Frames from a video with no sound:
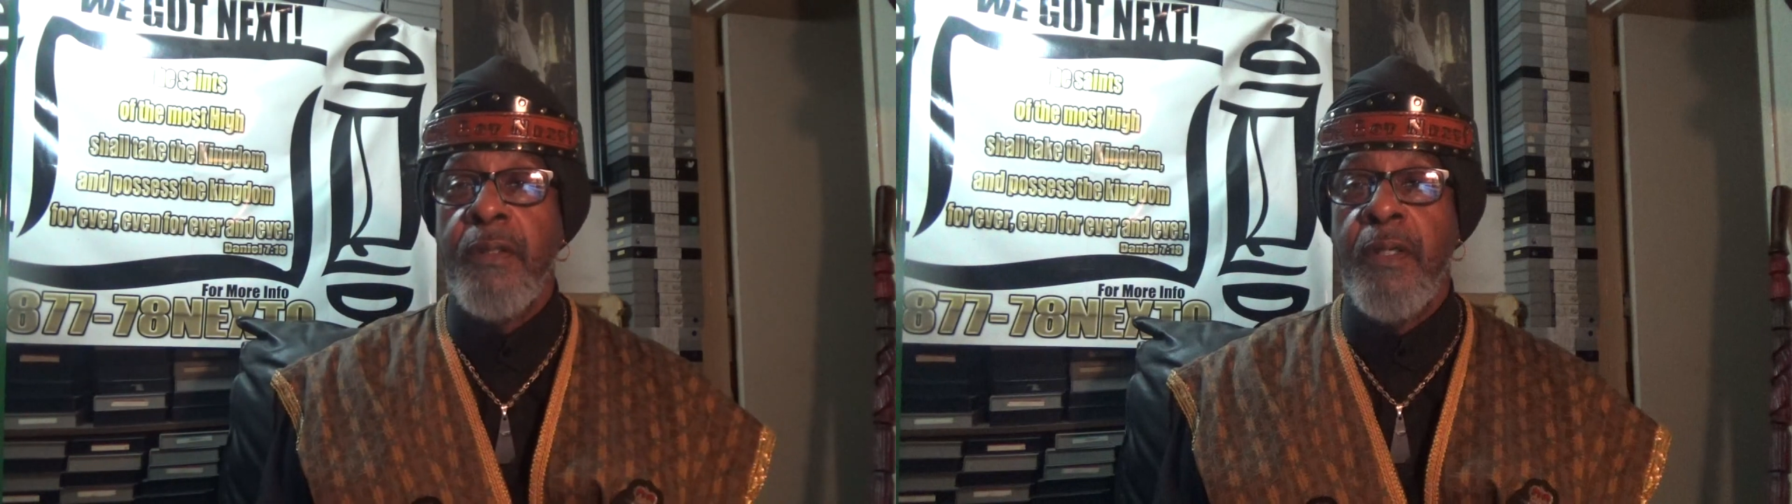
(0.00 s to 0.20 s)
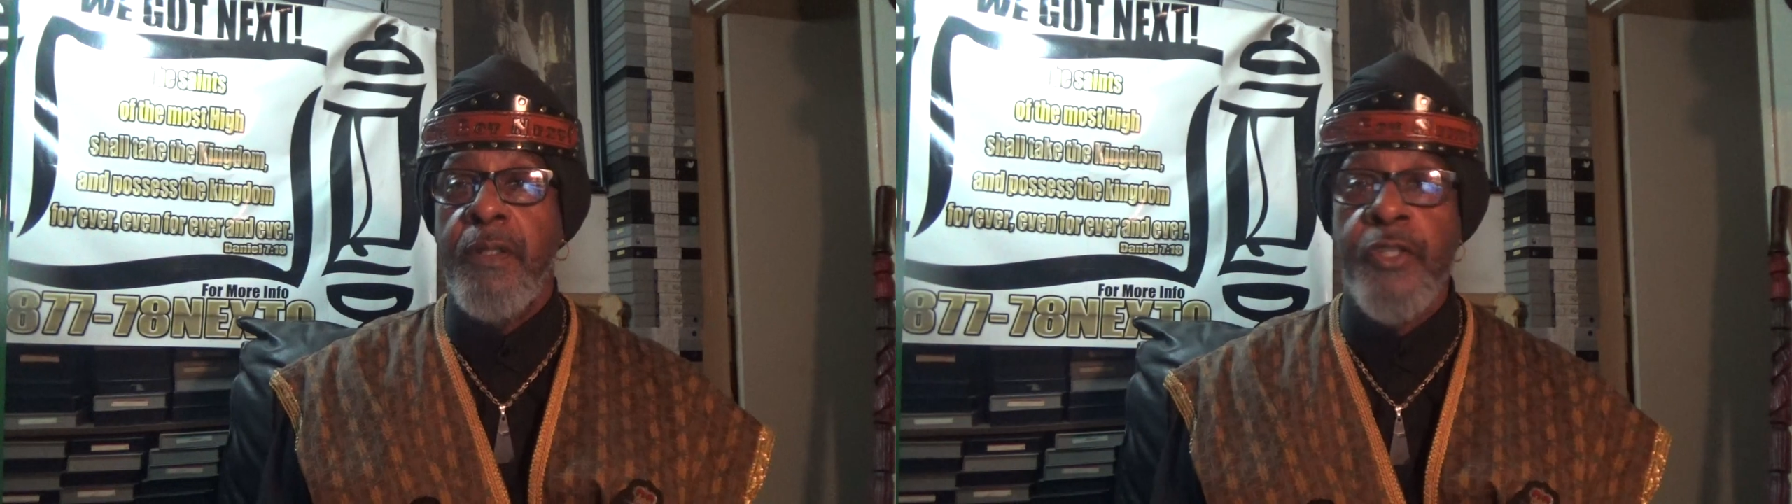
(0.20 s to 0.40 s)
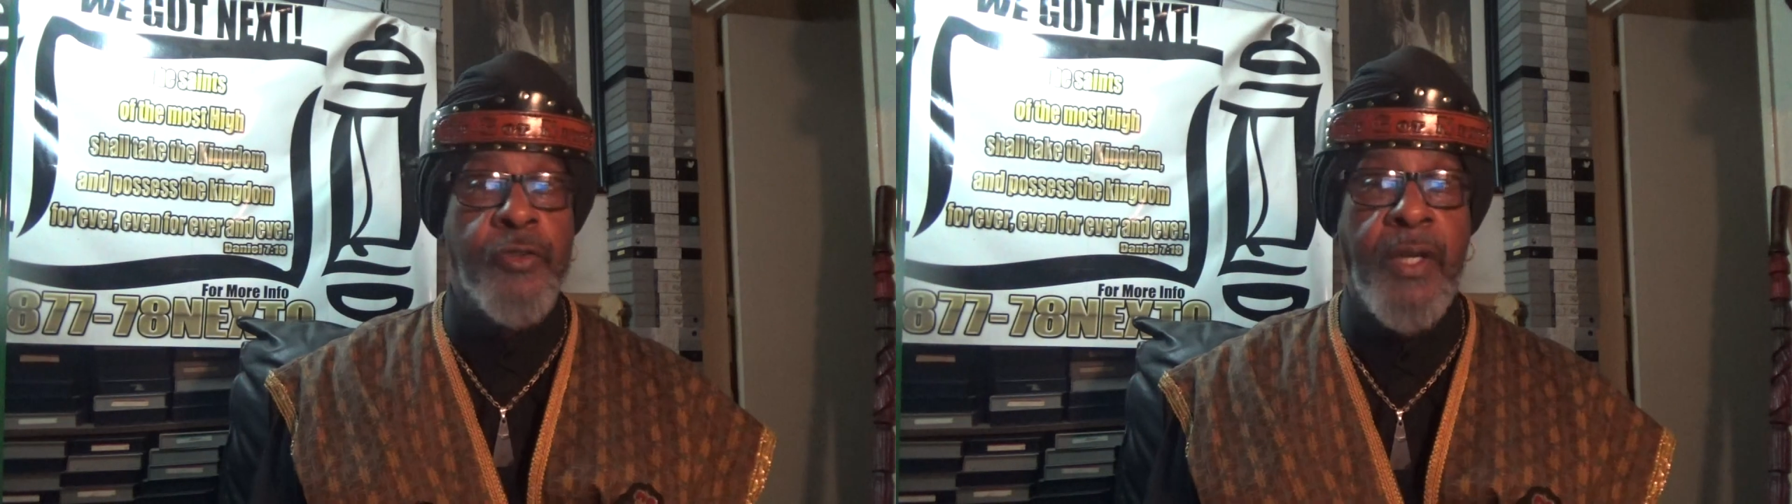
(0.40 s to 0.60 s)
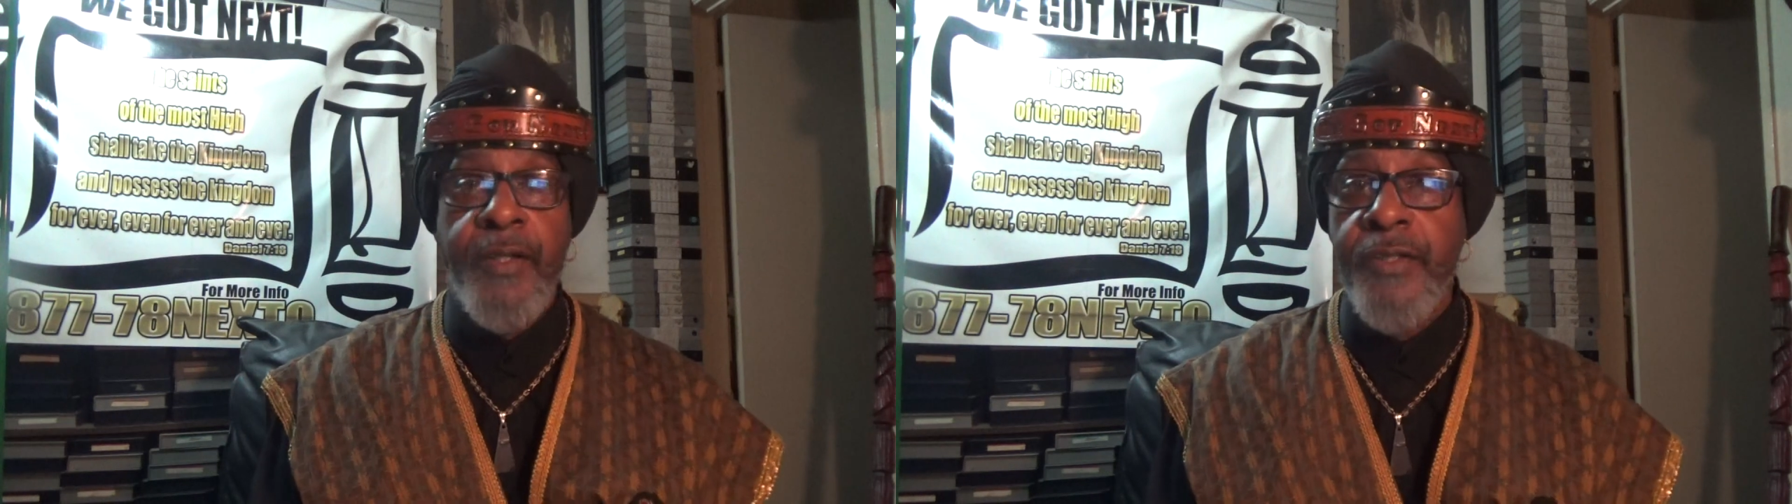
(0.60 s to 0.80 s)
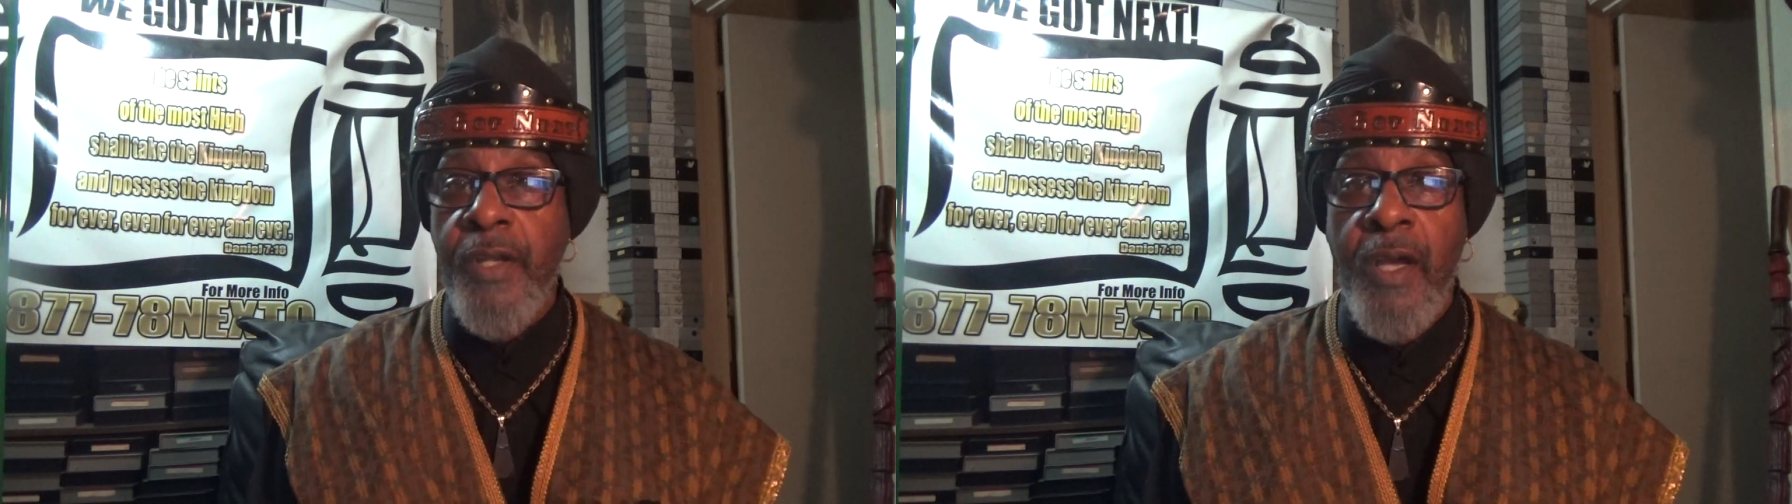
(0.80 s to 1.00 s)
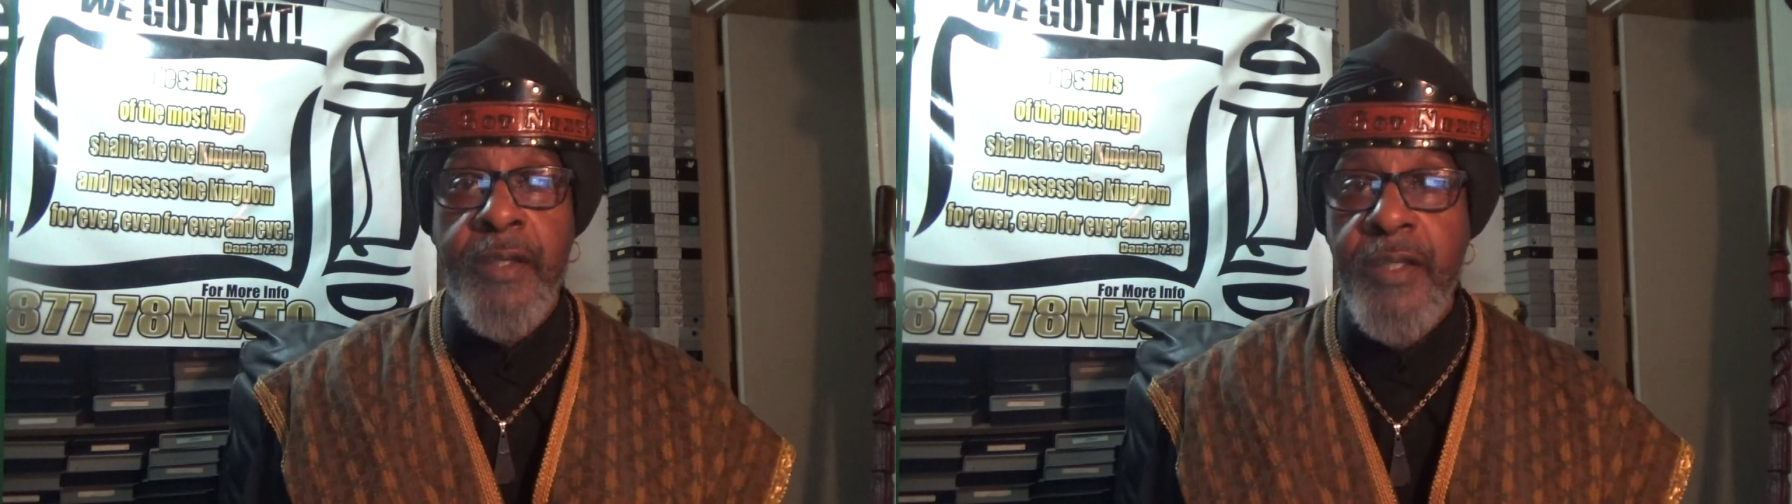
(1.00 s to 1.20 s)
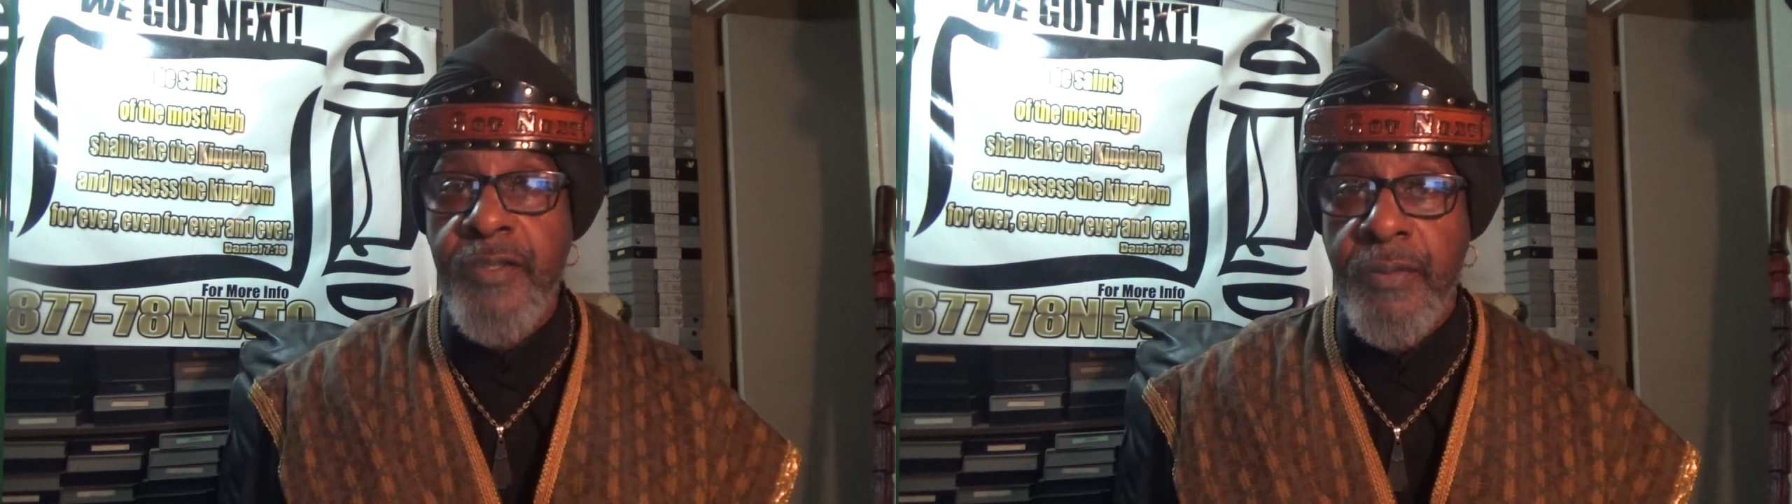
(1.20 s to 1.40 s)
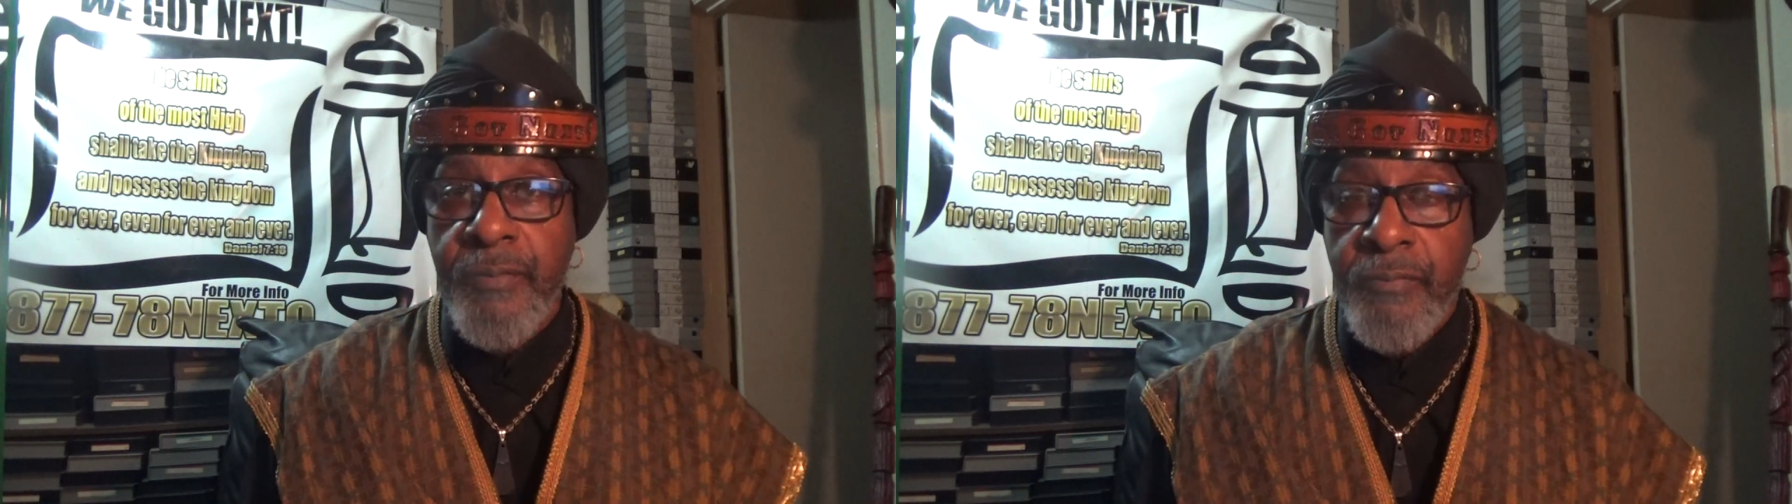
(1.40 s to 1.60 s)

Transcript: and Israelite is our nation.